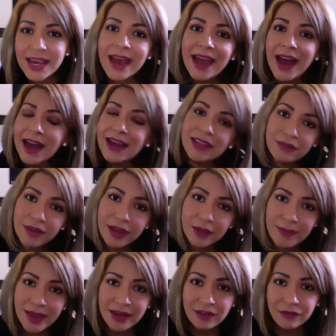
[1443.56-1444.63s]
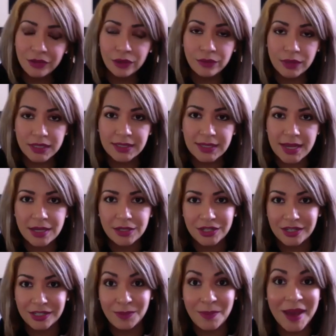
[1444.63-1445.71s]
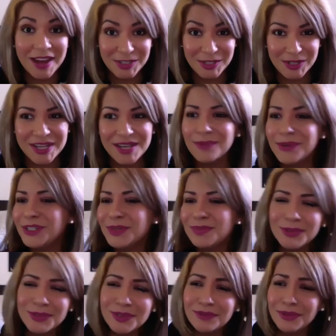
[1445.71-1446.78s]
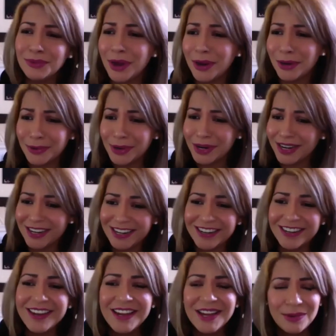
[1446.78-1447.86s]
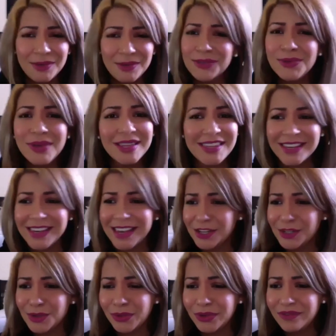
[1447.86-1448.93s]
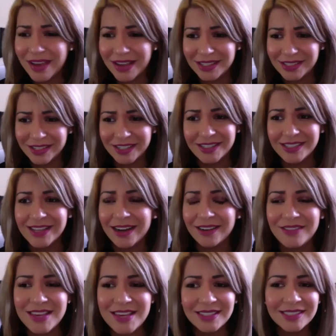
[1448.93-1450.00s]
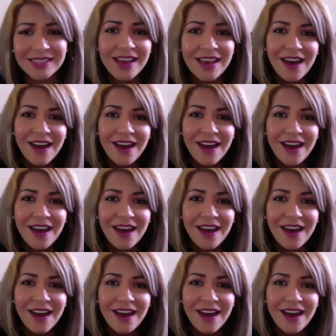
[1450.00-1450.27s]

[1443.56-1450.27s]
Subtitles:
I highly recommend, if you're a real estate agent especially, which most of you are who are in here, we do get the occasional investor inside of these.